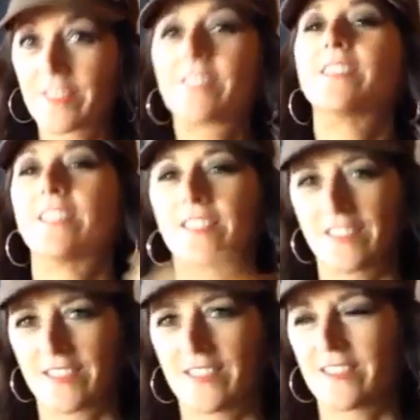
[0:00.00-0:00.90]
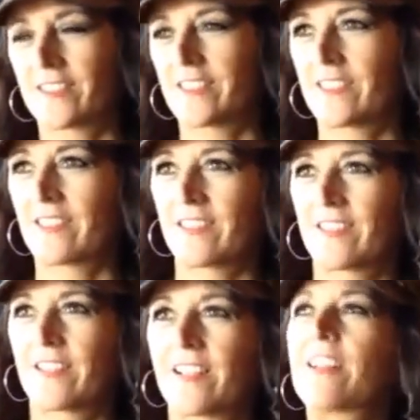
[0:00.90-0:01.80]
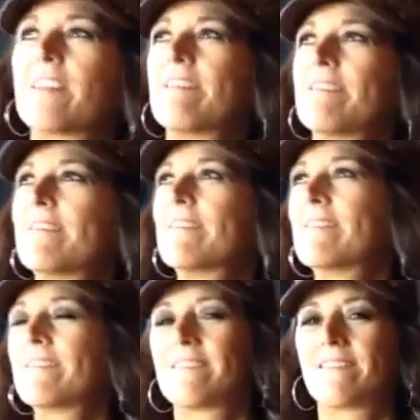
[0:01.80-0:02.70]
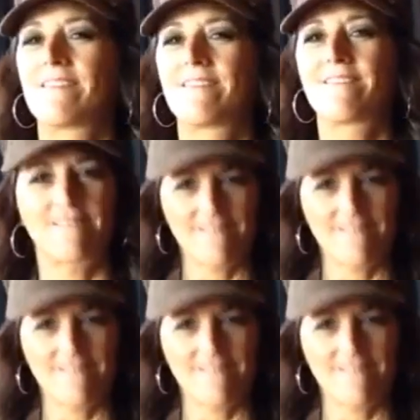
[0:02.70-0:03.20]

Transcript: I found my Shannon crying in the woods.